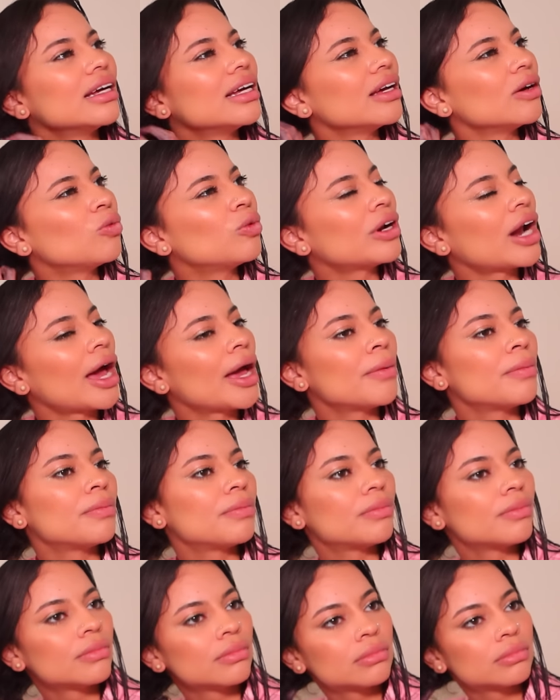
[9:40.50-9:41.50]
when
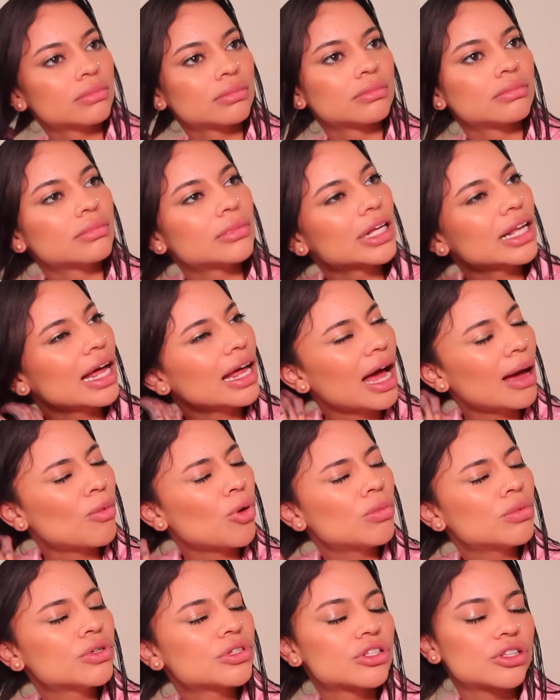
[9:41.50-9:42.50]
I'm I'm
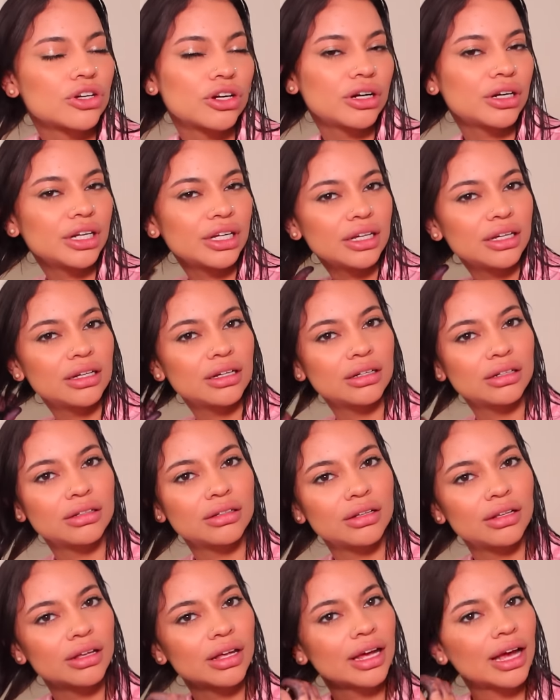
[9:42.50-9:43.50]
almost 30
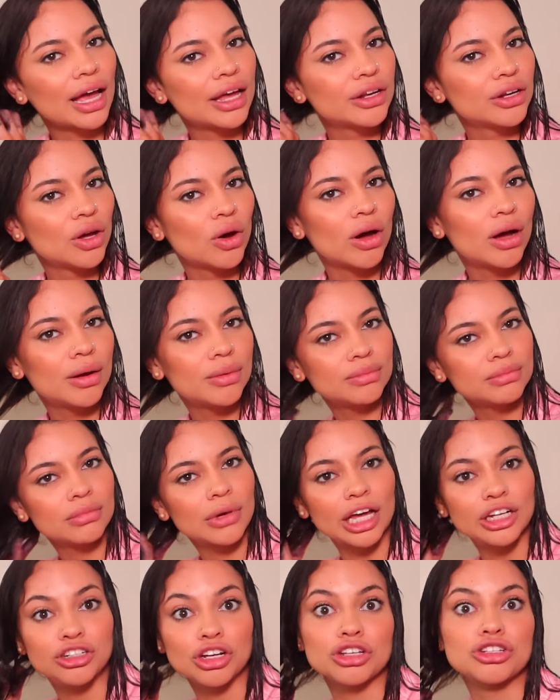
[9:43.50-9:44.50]
like I know
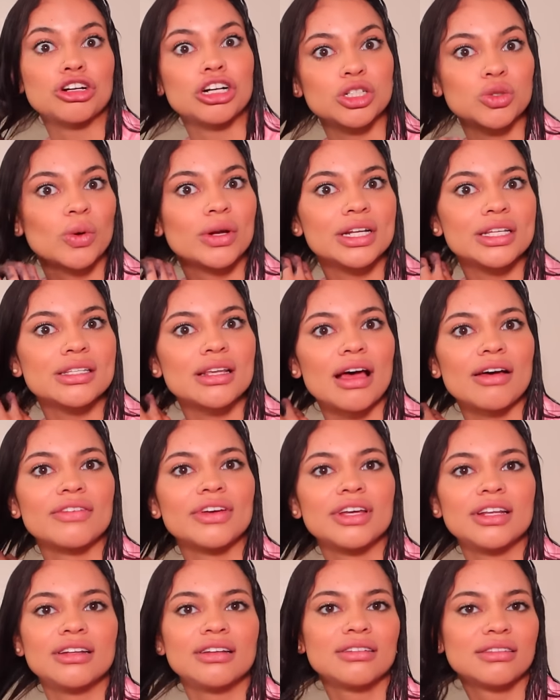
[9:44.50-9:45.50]
I'm I just turned
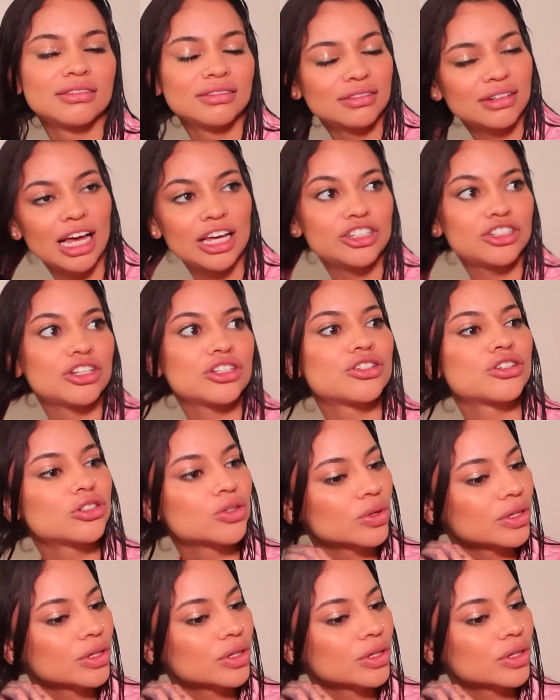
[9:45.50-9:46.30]
27 I just turned